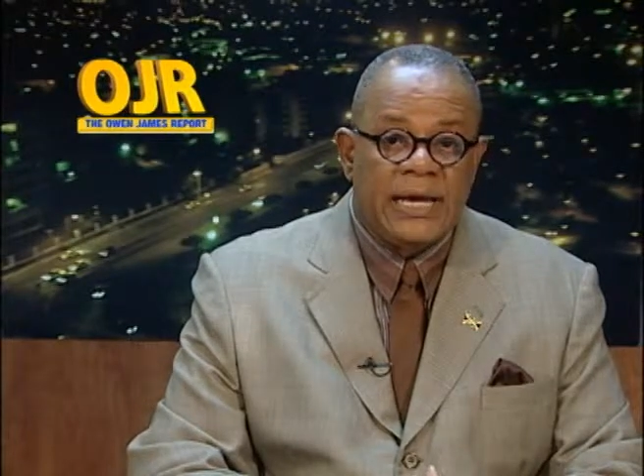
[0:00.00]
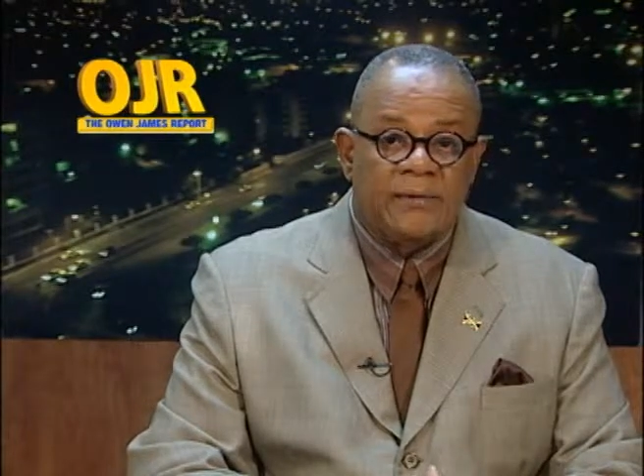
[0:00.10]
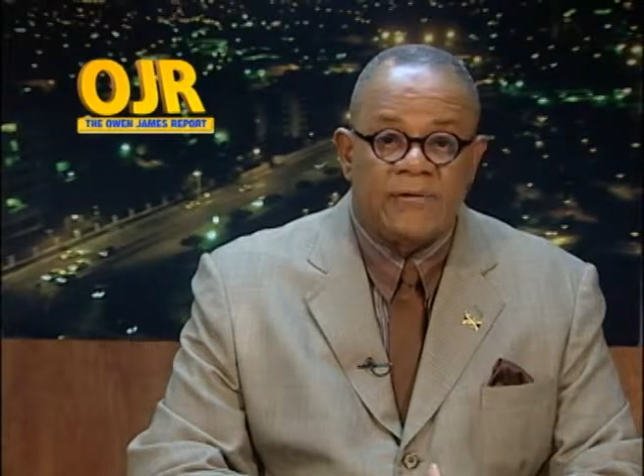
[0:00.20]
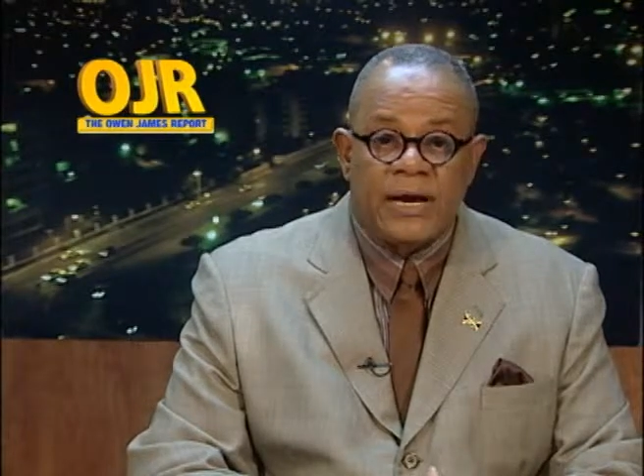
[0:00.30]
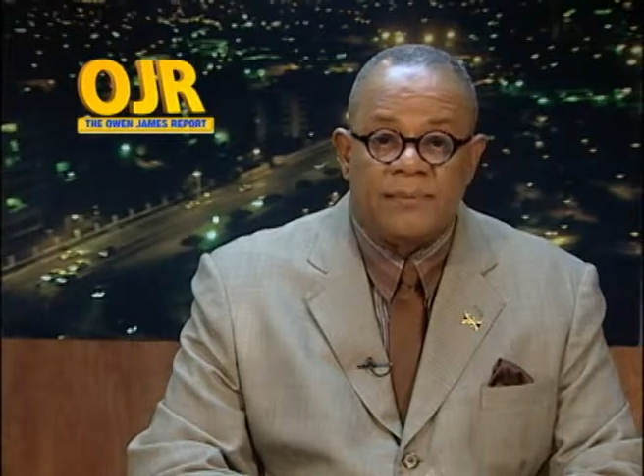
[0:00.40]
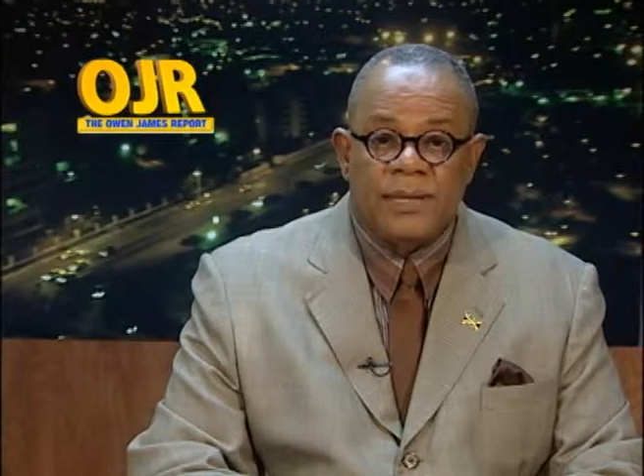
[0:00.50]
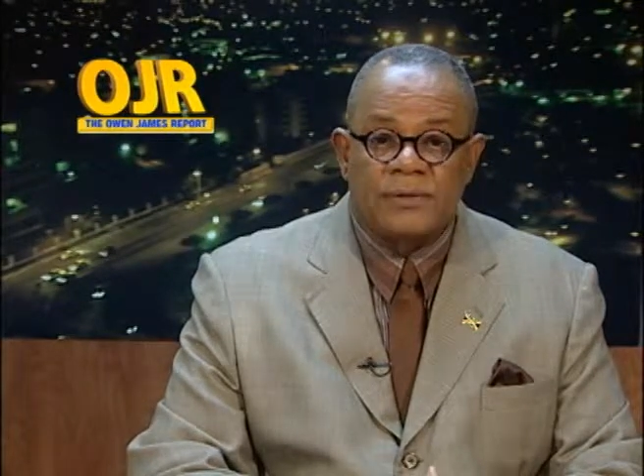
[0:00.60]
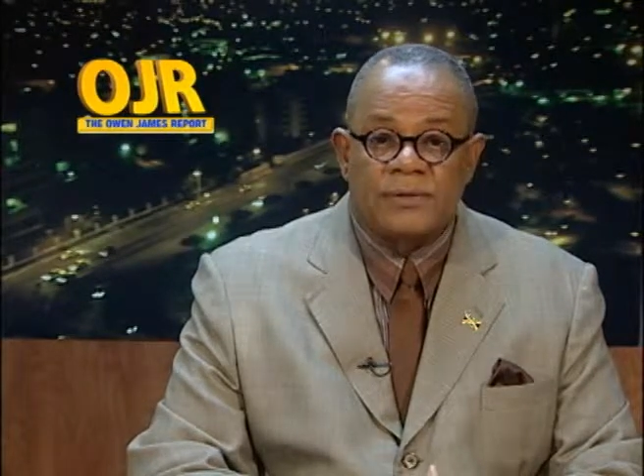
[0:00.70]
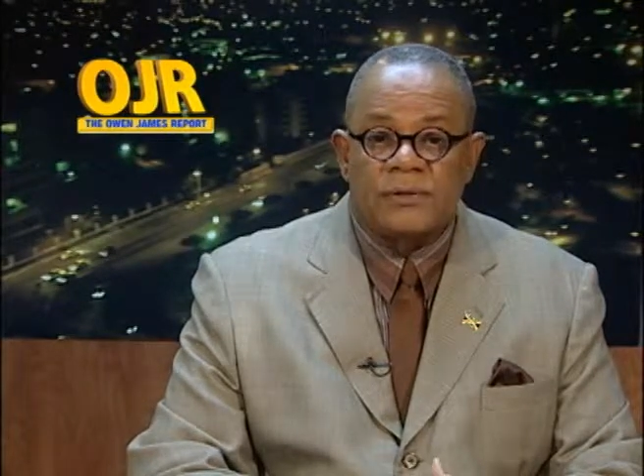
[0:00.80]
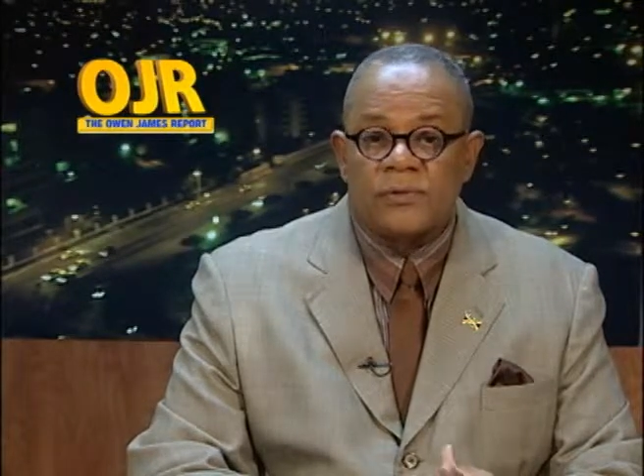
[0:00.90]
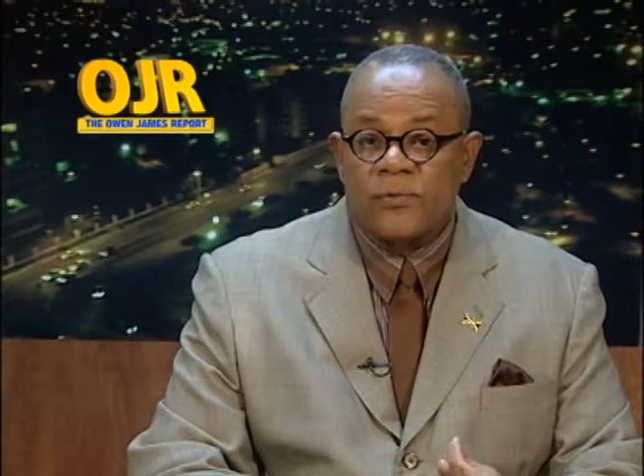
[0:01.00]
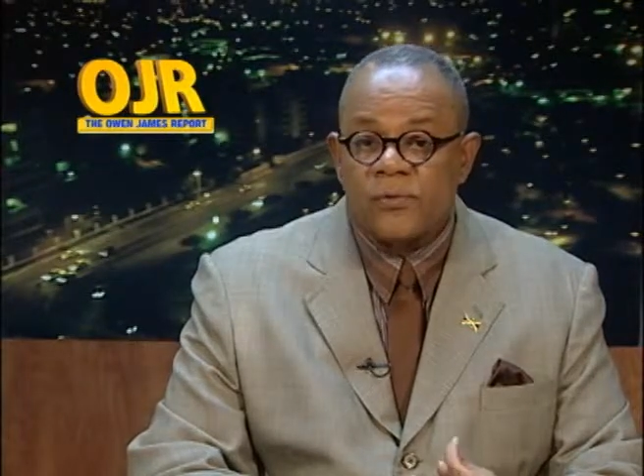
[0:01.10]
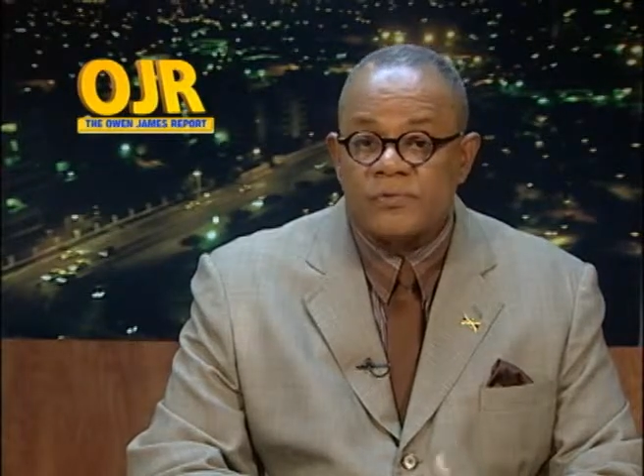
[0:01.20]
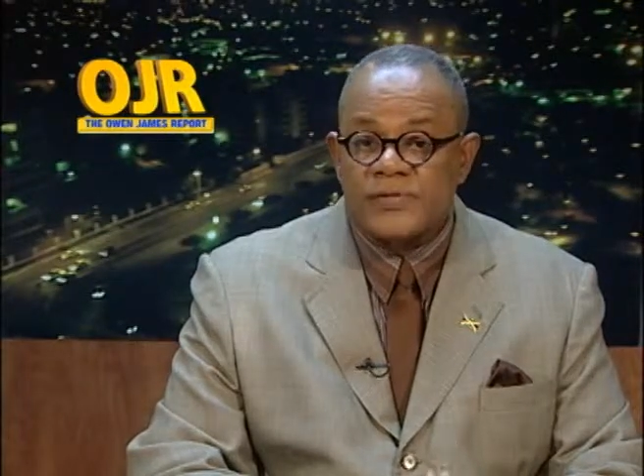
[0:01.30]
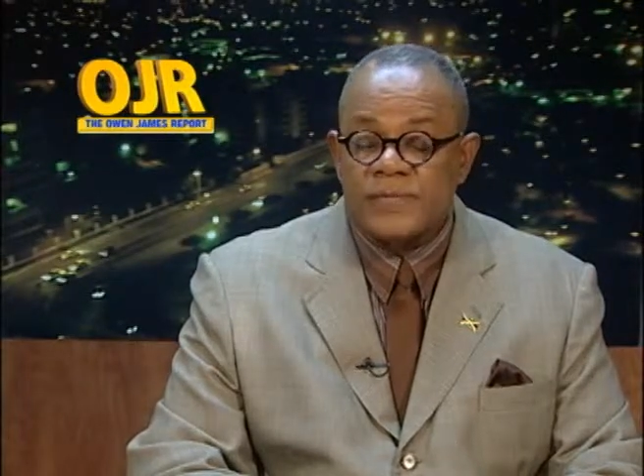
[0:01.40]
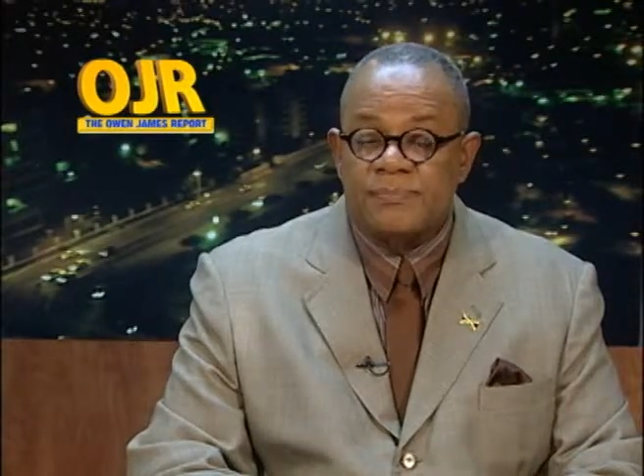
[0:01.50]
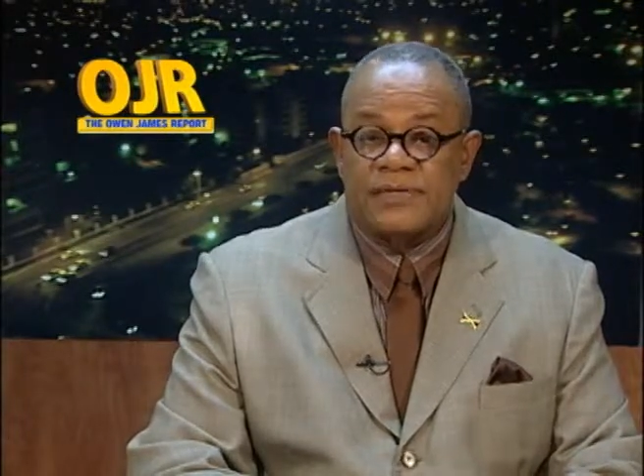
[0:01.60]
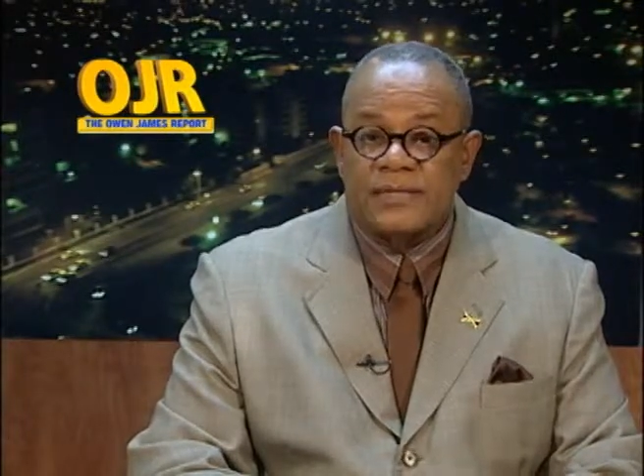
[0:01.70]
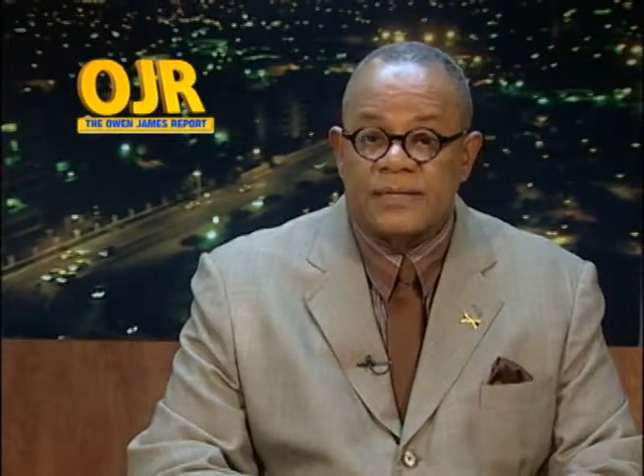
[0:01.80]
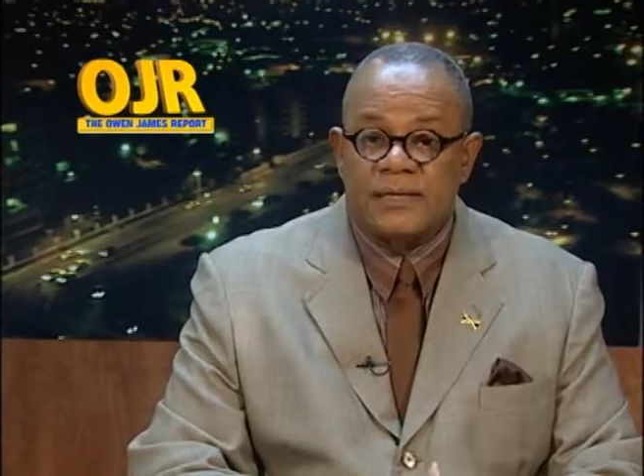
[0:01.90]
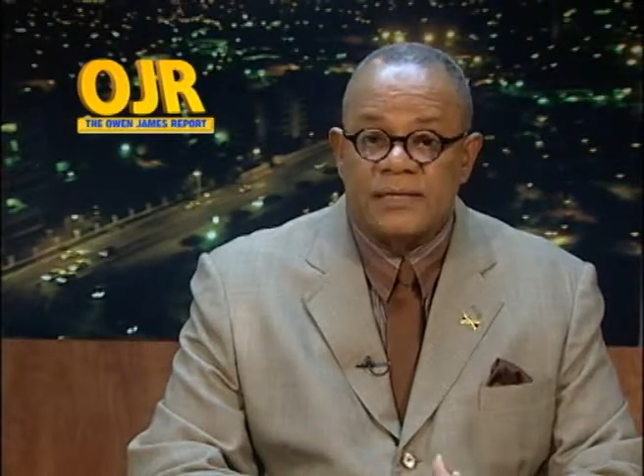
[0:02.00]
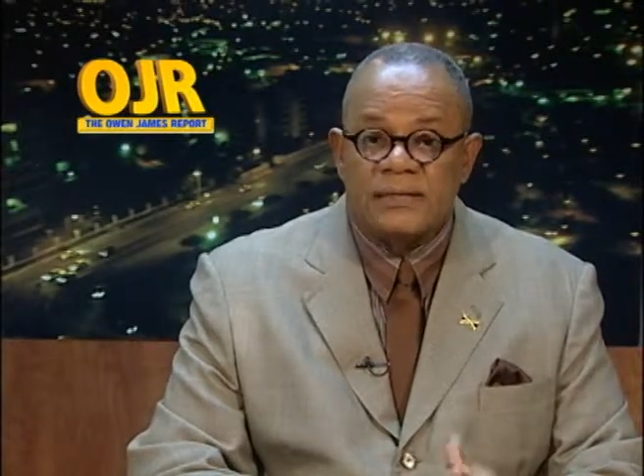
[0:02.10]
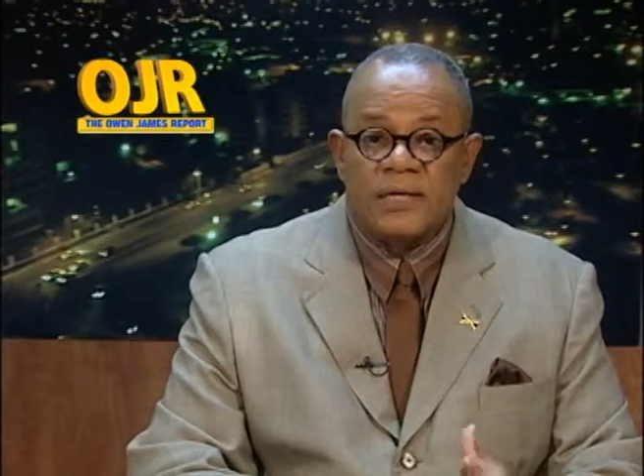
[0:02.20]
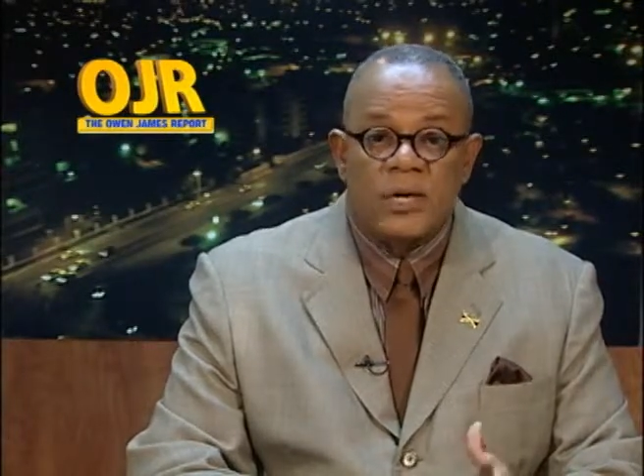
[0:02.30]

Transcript: environmental groups in particular